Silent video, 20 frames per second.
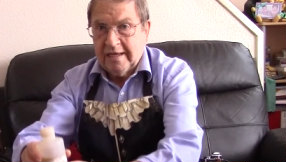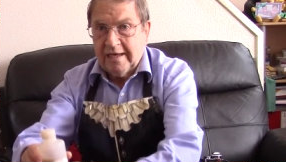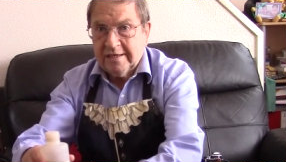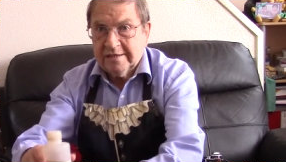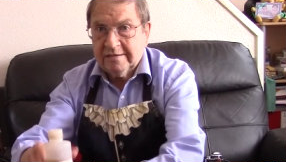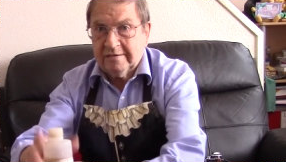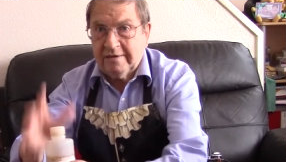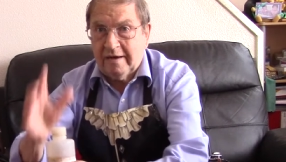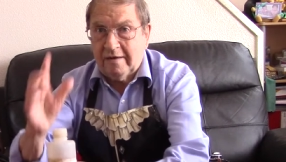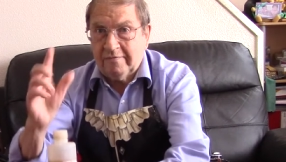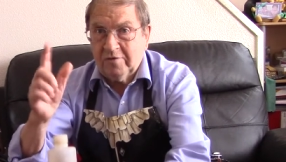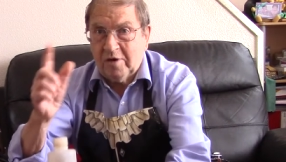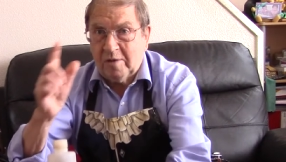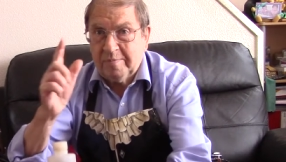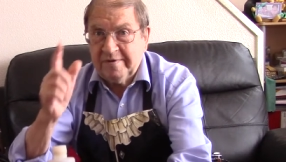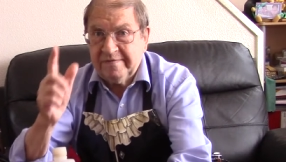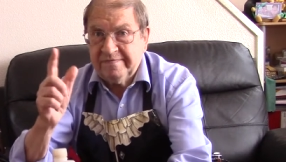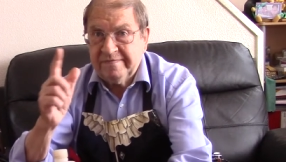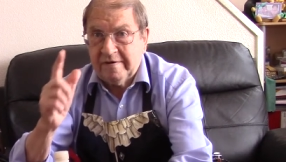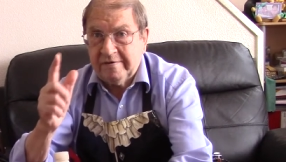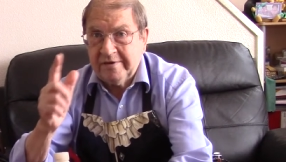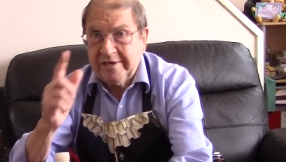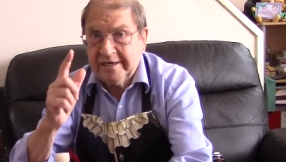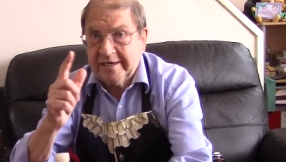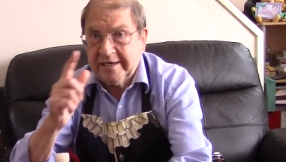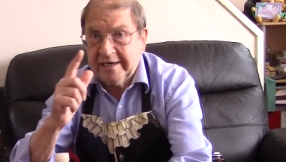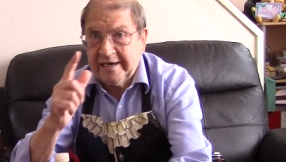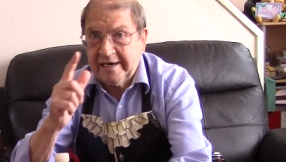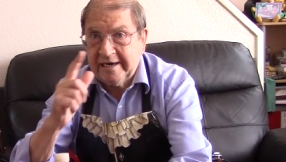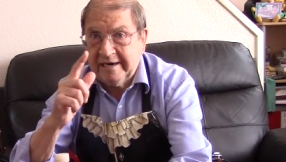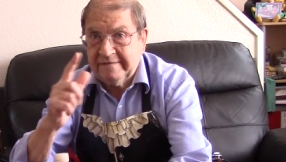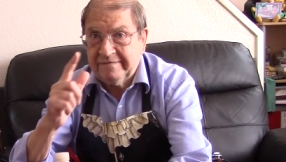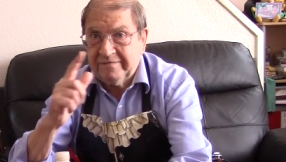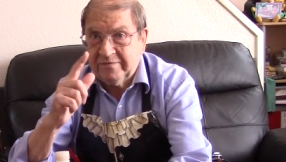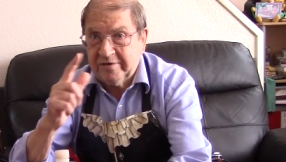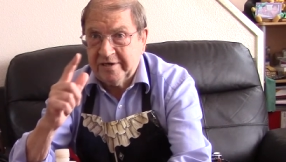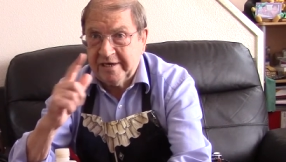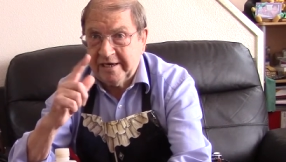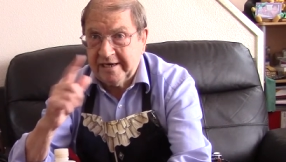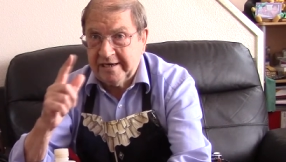So now I've got to be very
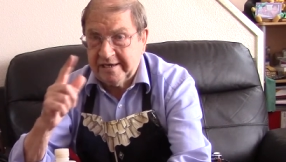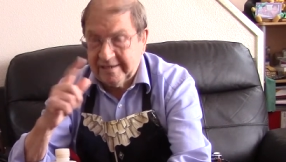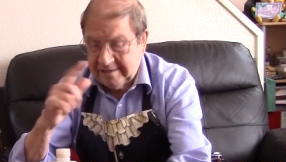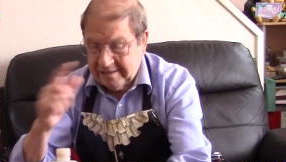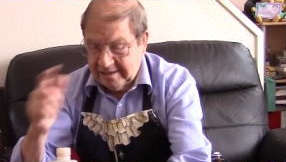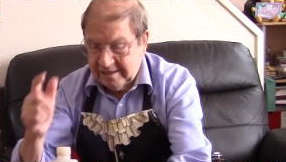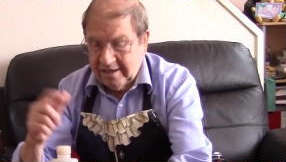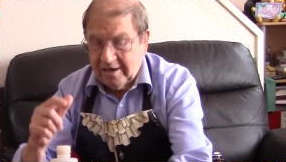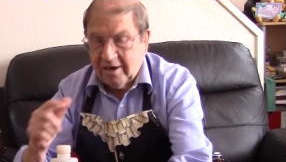careful here.